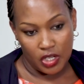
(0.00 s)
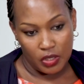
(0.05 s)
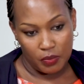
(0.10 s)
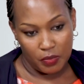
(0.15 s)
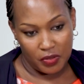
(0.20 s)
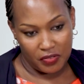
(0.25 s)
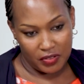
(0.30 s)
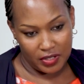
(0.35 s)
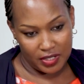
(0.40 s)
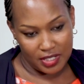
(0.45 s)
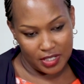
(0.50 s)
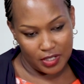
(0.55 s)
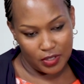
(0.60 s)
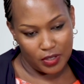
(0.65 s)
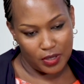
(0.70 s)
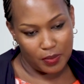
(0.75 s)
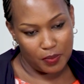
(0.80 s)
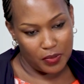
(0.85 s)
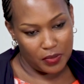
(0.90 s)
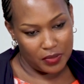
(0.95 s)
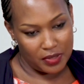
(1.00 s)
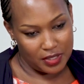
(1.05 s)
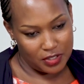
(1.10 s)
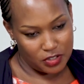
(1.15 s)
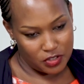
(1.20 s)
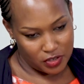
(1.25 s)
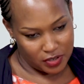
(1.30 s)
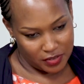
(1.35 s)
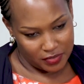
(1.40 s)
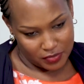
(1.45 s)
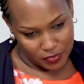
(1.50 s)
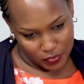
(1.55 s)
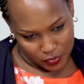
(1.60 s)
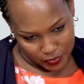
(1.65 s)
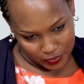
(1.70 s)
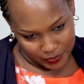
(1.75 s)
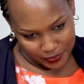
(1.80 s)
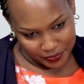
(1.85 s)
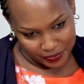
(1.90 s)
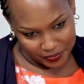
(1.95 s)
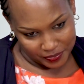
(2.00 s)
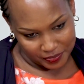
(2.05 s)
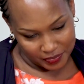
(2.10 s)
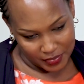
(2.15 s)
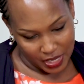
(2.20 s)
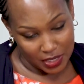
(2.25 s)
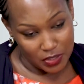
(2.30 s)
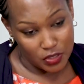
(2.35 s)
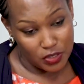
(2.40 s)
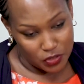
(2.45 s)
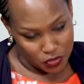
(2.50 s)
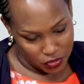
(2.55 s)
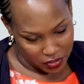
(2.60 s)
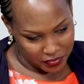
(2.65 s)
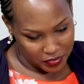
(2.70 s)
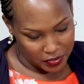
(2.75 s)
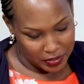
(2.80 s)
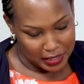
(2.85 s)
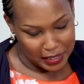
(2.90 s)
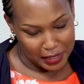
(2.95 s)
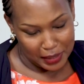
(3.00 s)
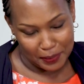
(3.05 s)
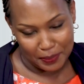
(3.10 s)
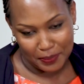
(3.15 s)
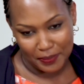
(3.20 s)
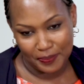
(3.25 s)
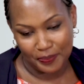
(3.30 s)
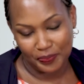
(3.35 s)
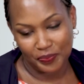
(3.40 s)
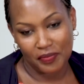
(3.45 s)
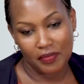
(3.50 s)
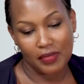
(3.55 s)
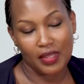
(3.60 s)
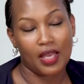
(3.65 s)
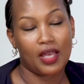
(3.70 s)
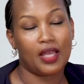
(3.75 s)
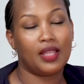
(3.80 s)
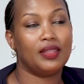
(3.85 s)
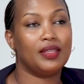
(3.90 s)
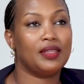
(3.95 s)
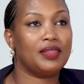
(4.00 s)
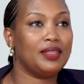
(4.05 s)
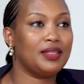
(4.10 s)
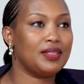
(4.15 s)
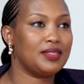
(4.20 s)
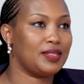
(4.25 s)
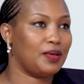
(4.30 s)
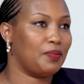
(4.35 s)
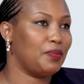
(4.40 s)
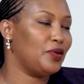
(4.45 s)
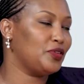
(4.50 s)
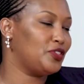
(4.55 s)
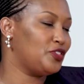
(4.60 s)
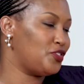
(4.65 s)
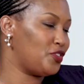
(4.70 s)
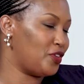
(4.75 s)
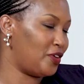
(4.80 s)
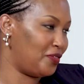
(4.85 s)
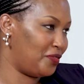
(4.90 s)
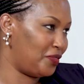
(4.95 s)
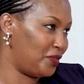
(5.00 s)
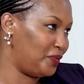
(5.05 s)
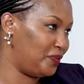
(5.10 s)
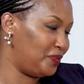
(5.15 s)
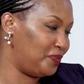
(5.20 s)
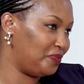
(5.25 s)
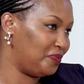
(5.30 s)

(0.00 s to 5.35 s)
Before I tell you about the travel, at the travel club, the things about travel.